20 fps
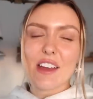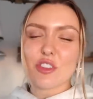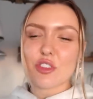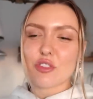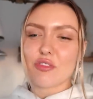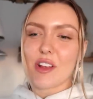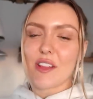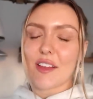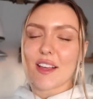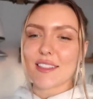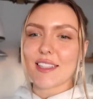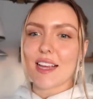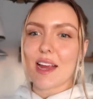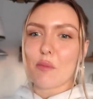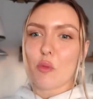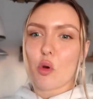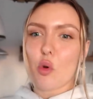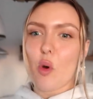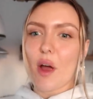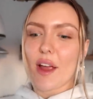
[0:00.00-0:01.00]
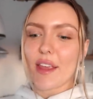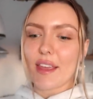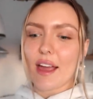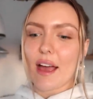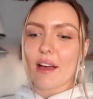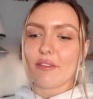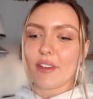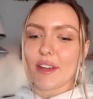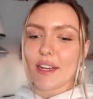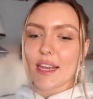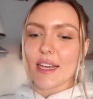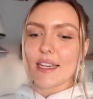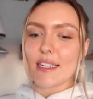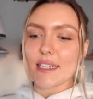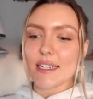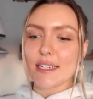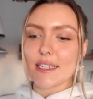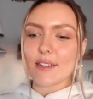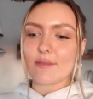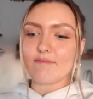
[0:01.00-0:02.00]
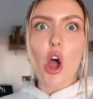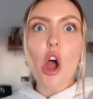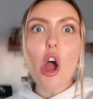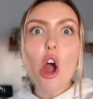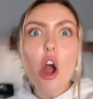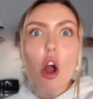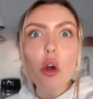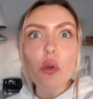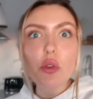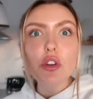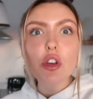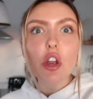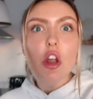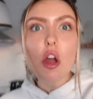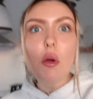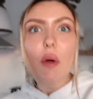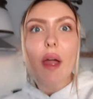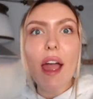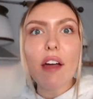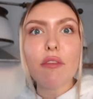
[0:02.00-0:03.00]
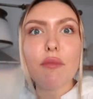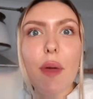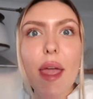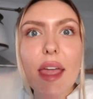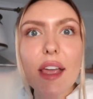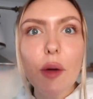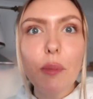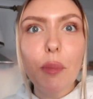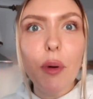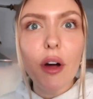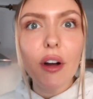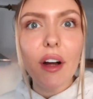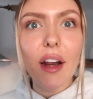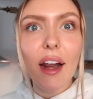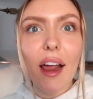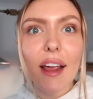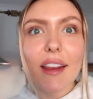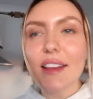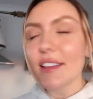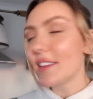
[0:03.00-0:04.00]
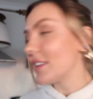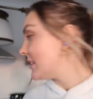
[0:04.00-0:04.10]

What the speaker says: I just realized I am quite caffeinated. Oh no, I have makeup on and I need